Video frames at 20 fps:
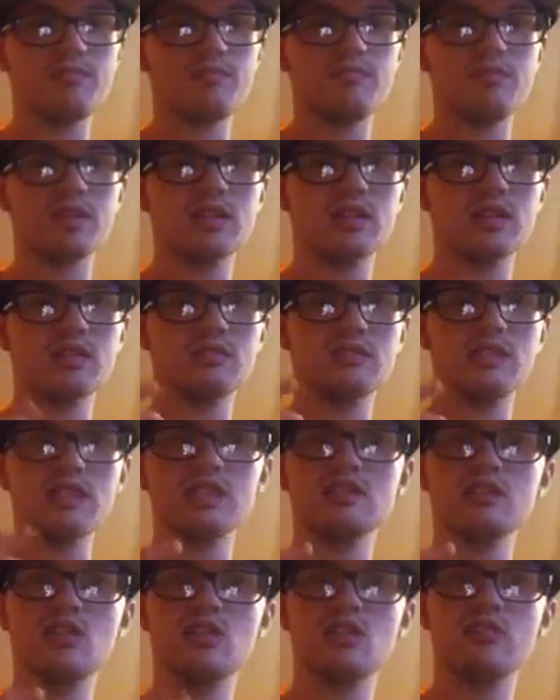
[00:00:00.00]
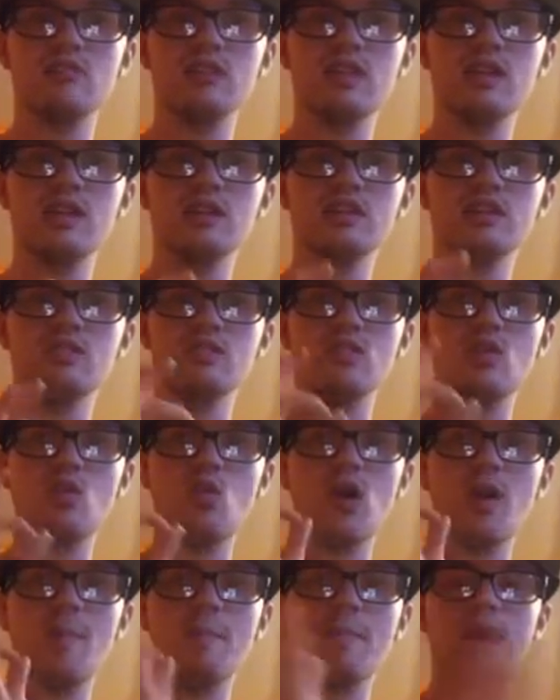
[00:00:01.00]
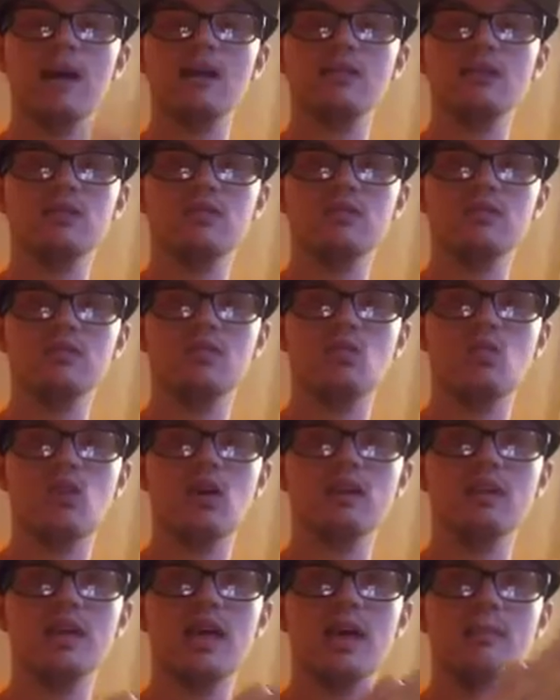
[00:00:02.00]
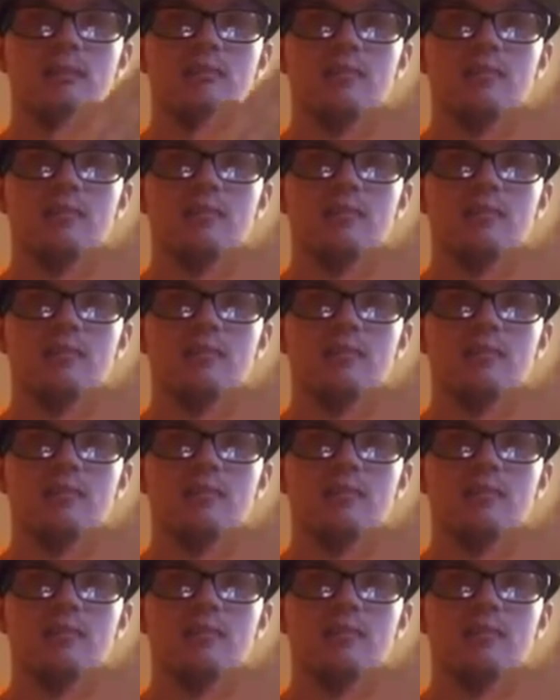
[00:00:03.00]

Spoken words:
but the sixth totem is the one that